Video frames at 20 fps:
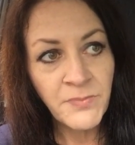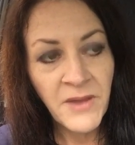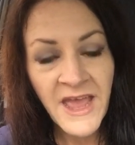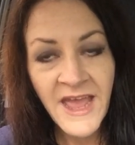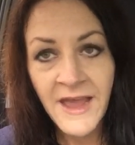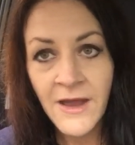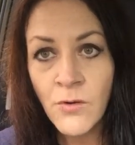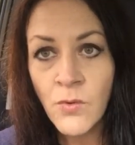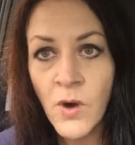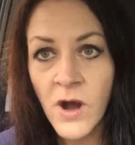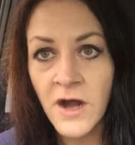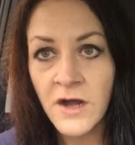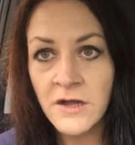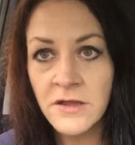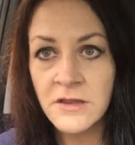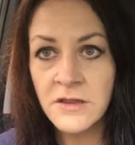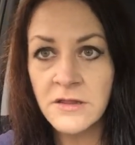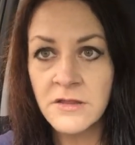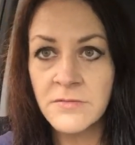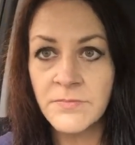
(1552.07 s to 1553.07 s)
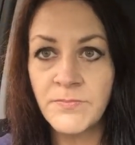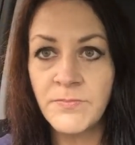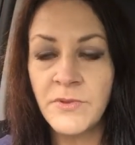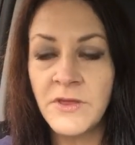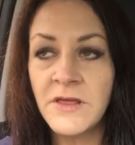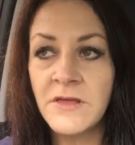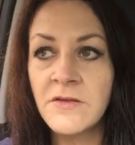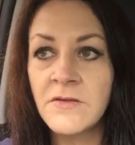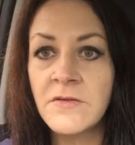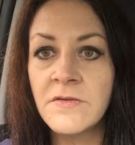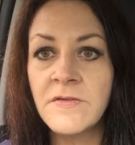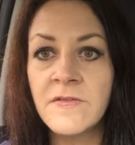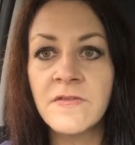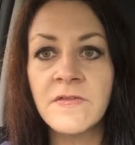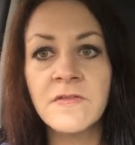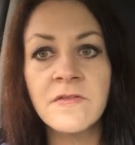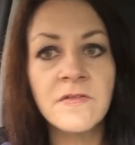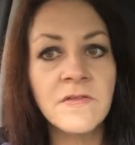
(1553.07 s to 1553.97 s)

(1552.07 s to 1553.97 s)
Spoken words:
power, because